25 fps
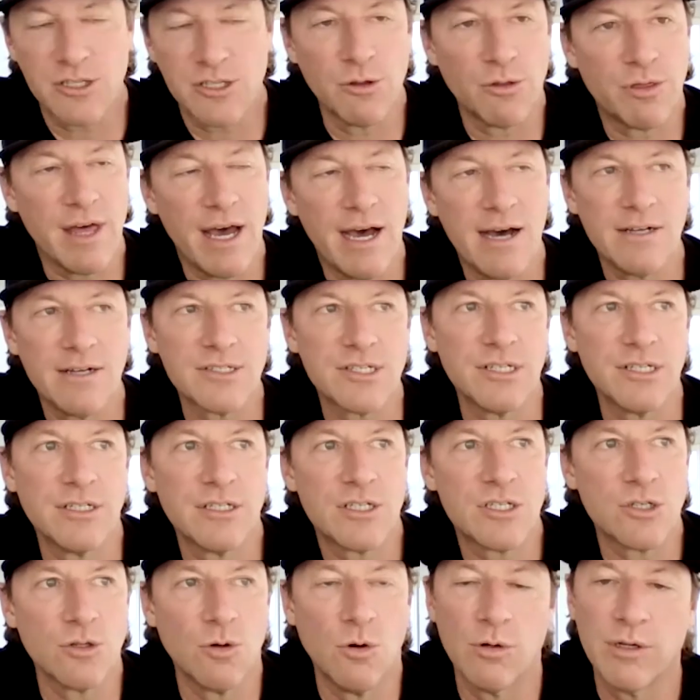2000
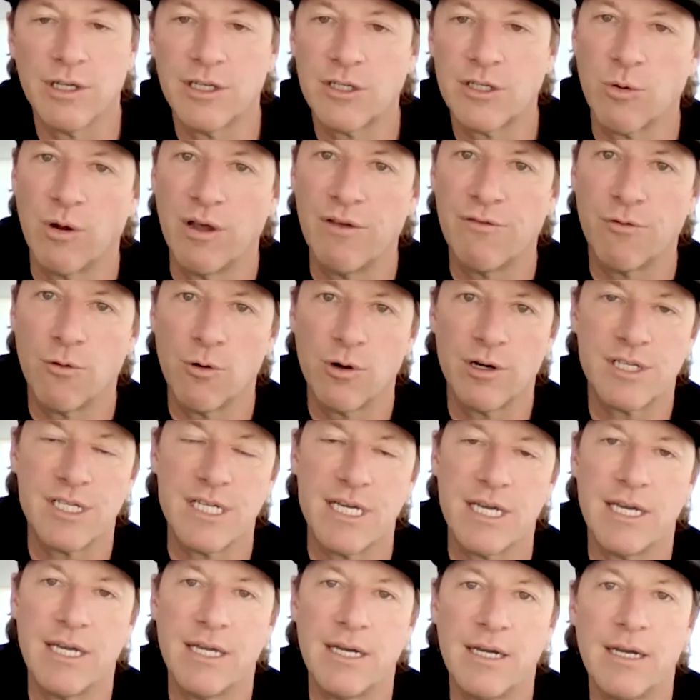sold in
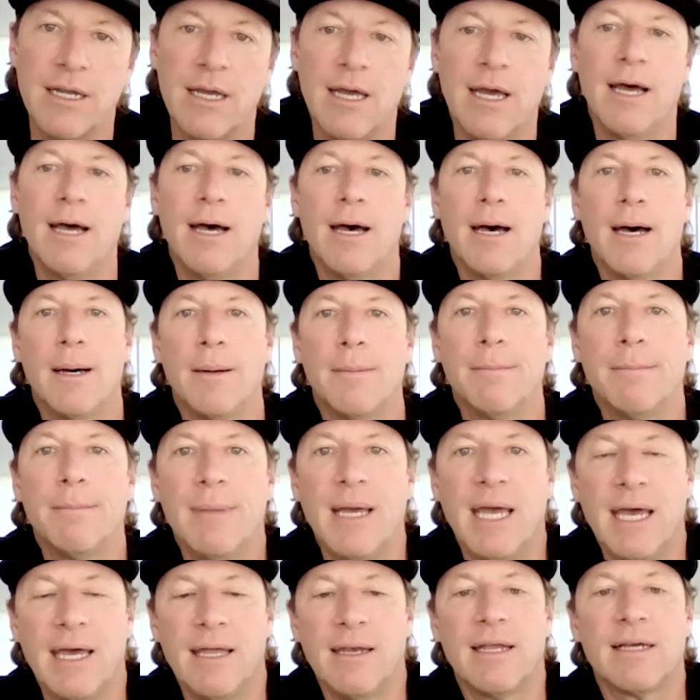2014 um,
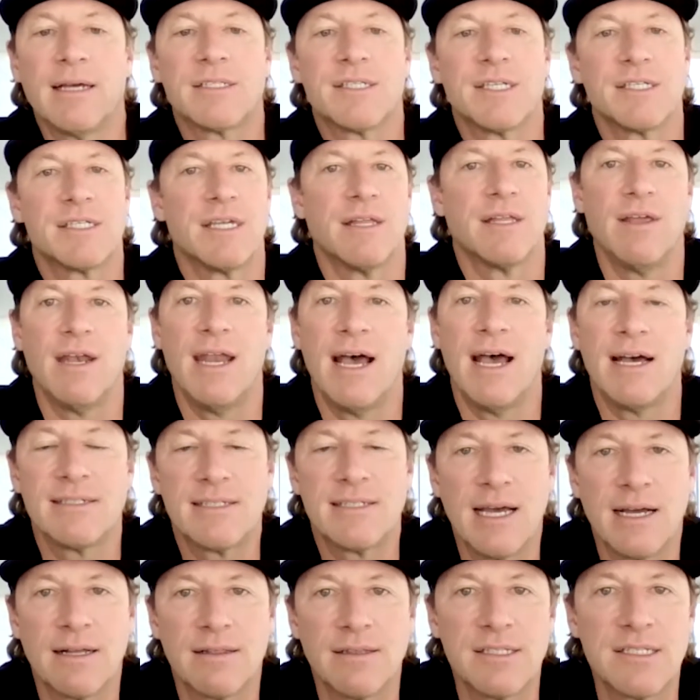and as i said the
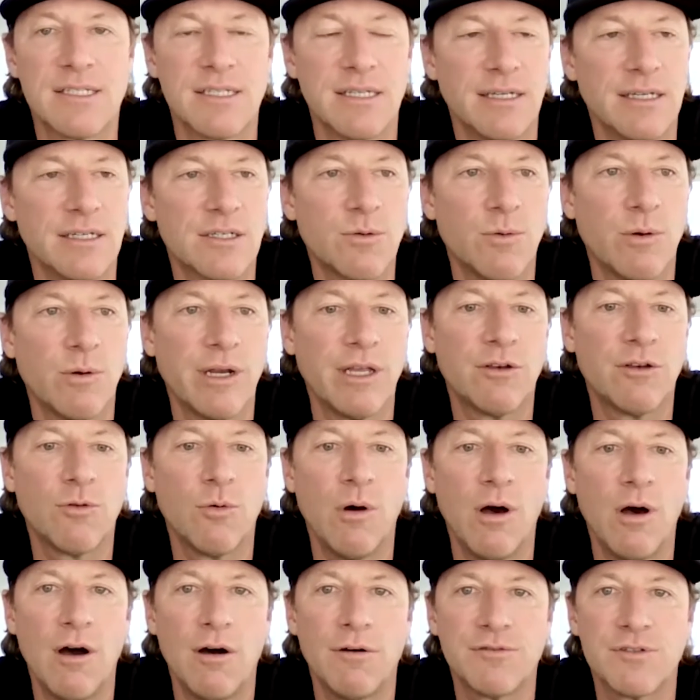nasdaq listing in
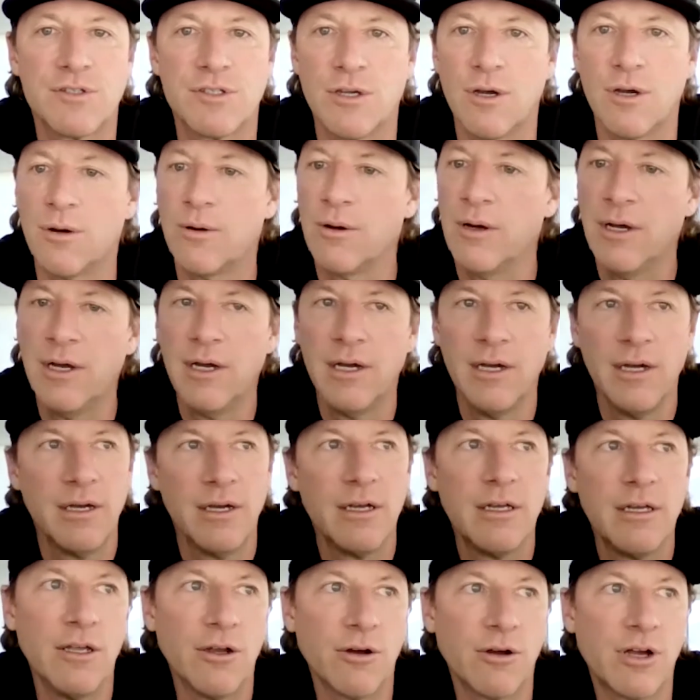2012 so
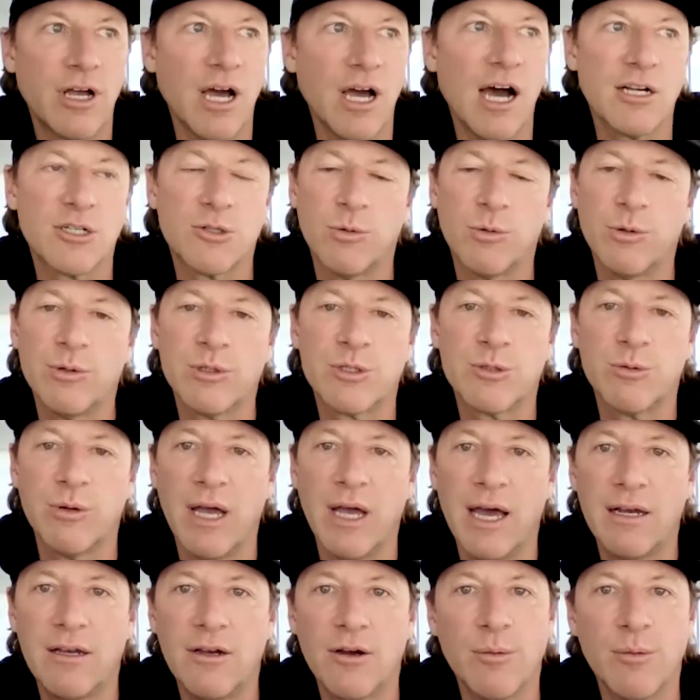you know, gosh, we wish we
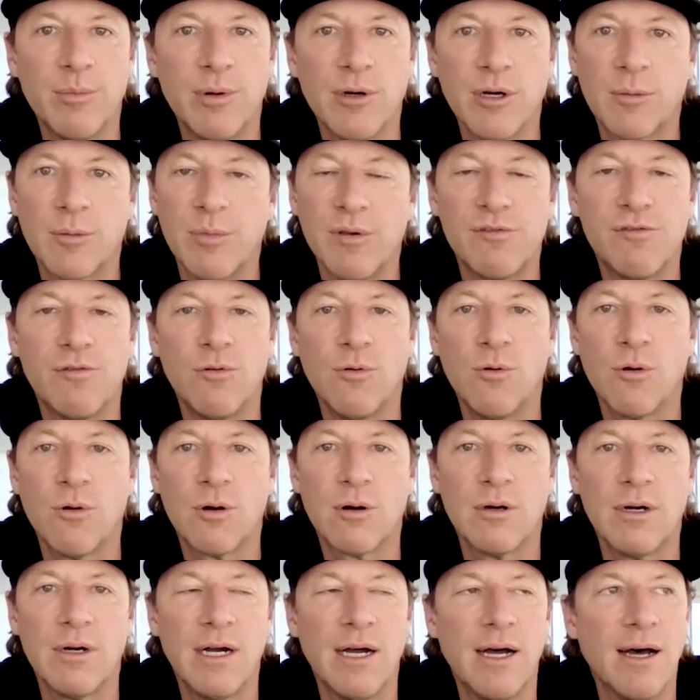had your book
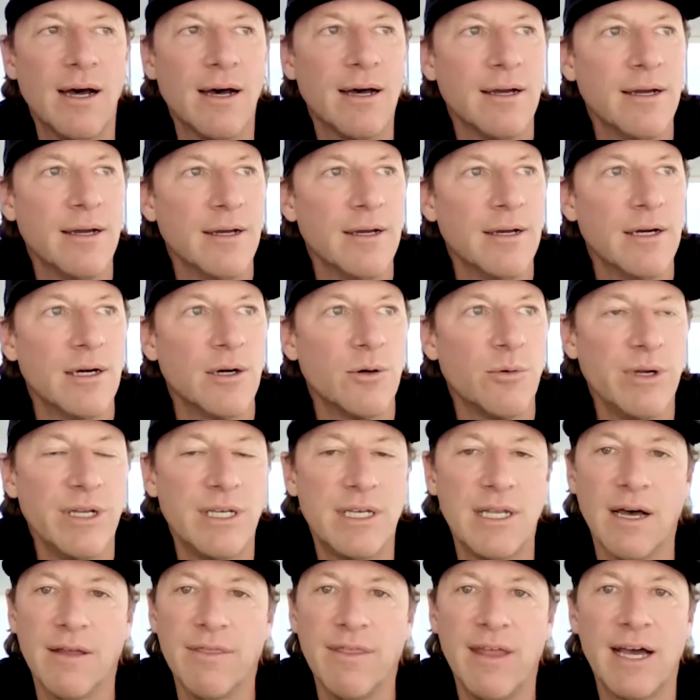before uh, we'd
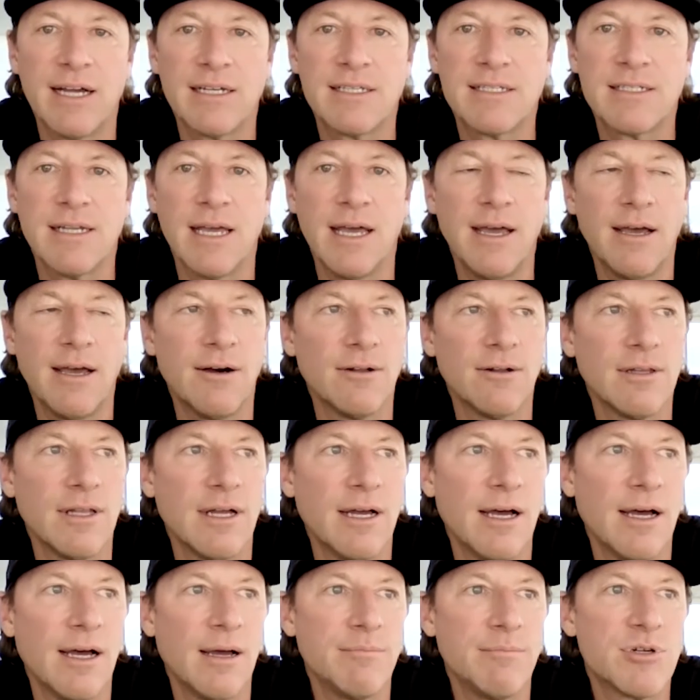done that sale.
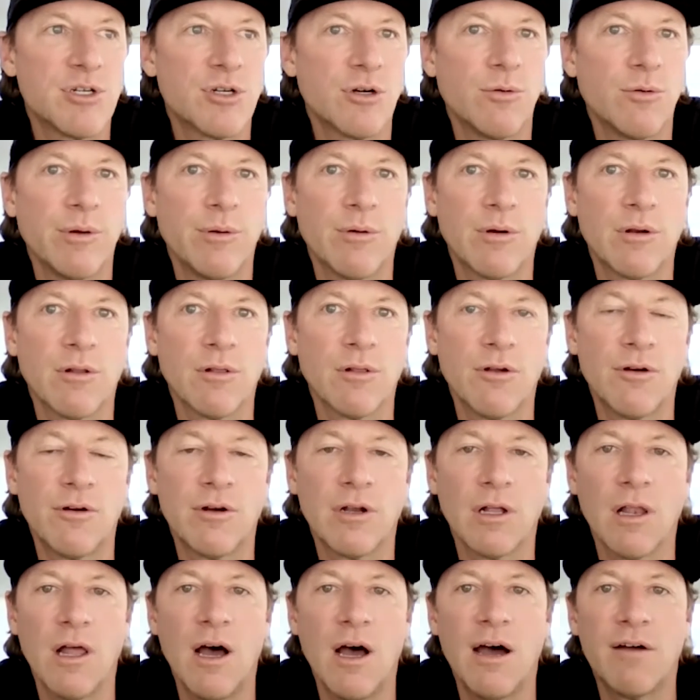Uh, I'm sure we would have
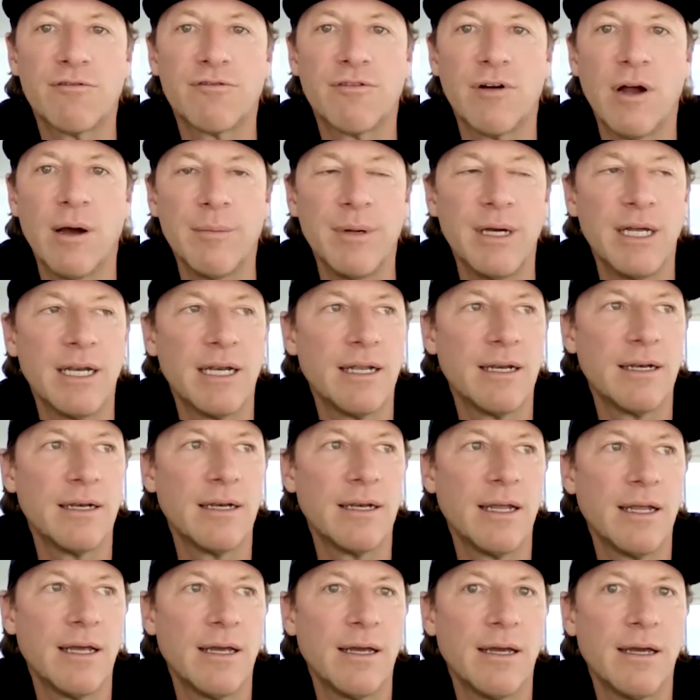learned a lot from it.
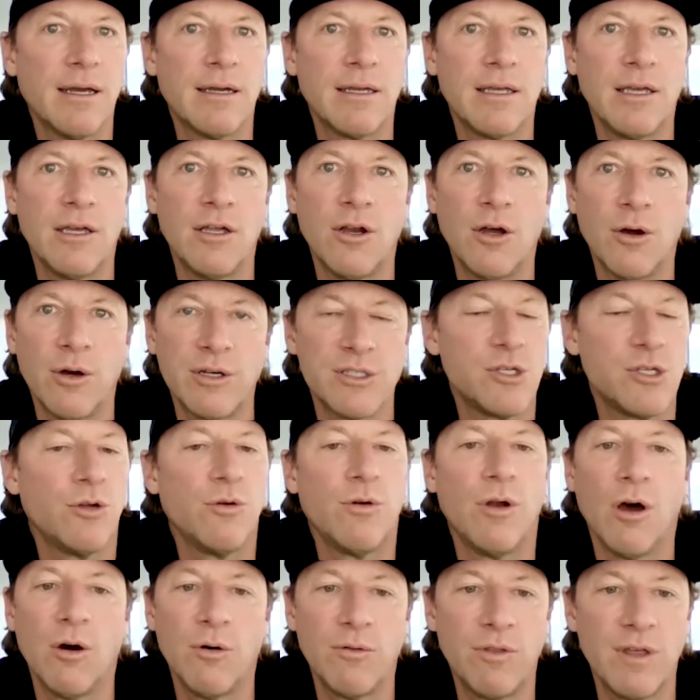And uh, you know, as you
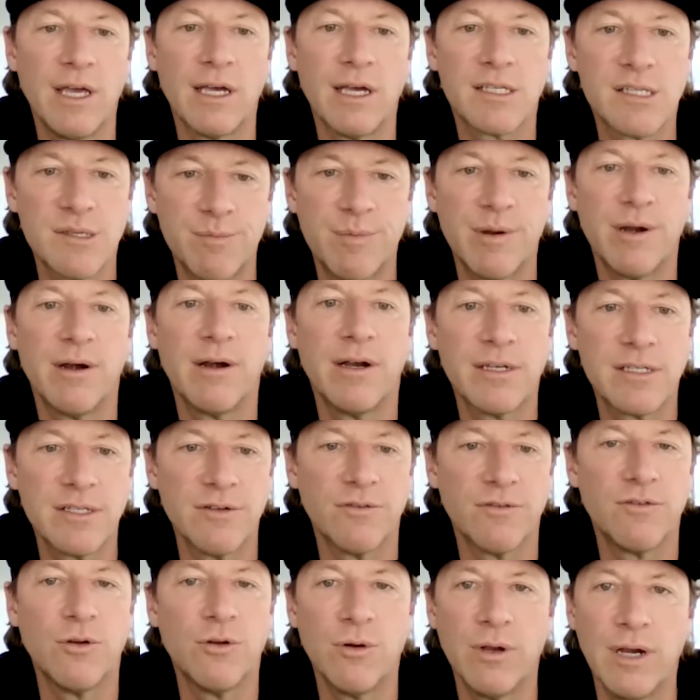know, the experience
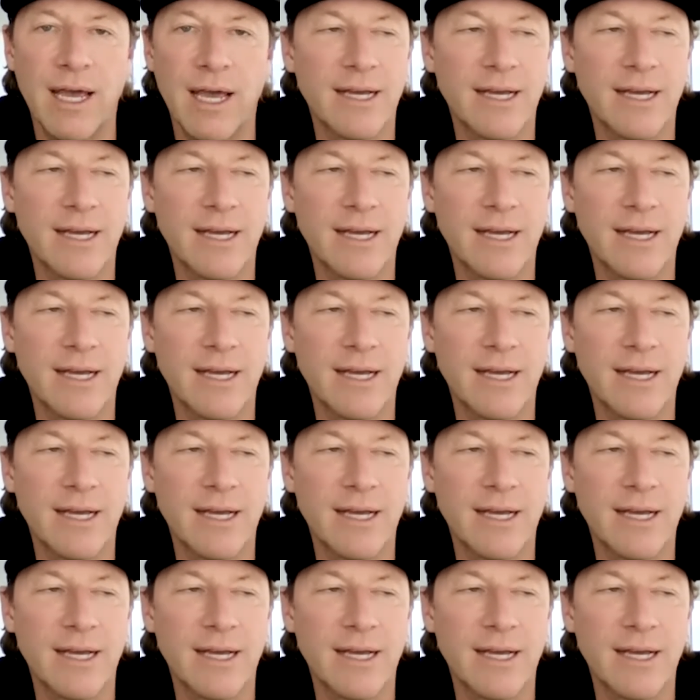of doing